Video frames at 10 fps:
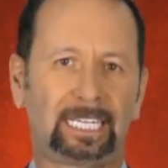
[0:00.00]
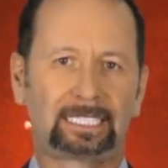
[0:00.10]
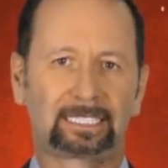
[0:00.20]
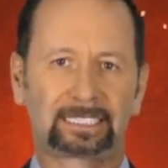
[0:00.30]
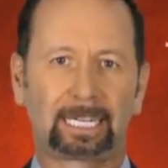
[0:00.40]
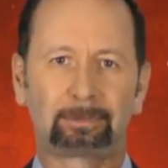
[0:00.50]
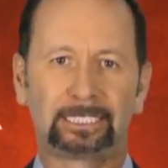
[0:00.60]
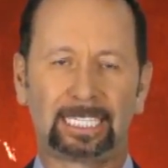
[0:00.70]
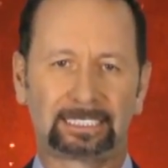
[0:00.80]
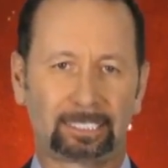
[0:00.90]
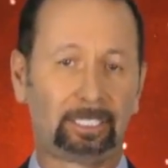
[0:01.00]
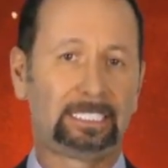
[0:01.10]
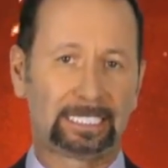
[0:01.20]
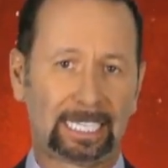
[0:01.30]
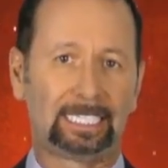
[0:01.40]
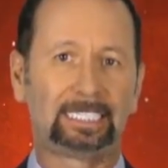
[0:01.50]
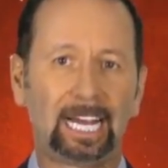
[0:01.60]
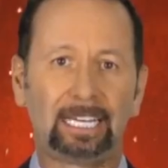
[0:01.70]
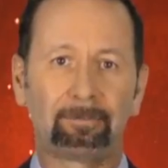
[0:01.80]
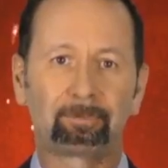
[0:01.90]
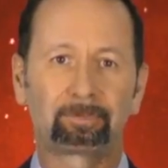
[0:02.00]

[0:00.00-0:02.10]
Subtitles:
take the steps necessary to get it done.